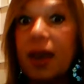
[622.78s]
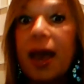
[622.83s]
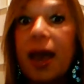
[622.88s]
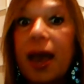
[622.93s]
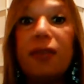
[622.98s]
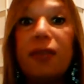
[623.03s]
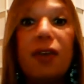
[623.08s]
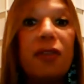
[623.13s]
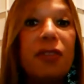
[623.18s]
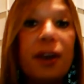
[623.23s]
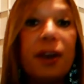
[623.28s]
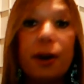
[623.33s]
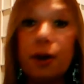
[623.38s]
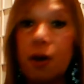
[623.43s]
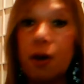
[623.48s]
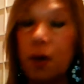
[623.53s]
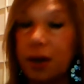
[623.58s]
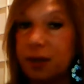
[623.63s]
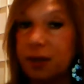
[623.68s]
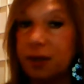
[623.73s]
And then they're
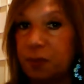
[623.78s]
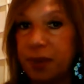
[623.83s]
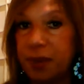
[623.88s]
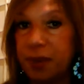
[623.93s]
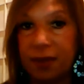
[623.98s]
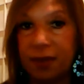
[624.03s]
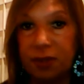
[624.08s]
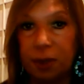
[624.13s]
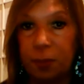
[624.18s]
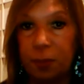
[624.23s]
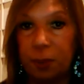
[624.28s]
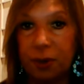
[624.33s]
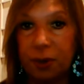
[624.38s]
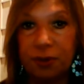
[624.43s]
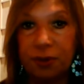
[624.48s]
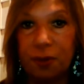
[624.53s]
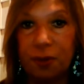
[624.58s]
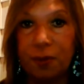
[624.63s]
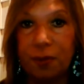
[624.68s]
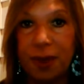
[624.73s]
going to be at their
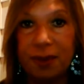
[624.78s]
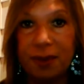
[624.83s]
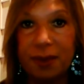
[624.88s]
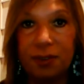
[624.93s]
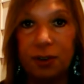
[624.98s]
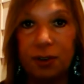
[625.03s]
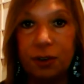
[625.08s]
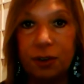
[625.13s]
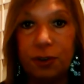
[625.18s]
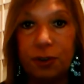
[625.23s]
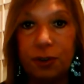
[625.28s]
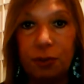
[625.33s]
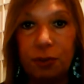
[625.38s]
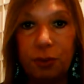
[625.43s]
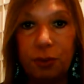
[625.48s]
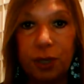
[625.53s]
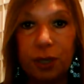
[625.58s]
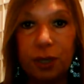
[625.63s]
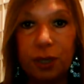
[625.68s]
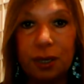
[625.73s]
personal best, so you can
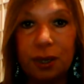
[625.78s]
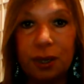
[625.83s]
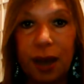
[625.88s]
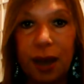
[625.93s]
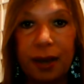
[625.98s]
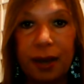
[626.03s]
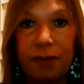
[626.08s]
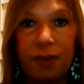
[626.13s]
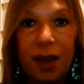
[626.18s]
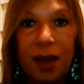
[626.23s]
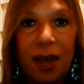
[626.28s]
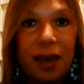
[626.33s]
really kind of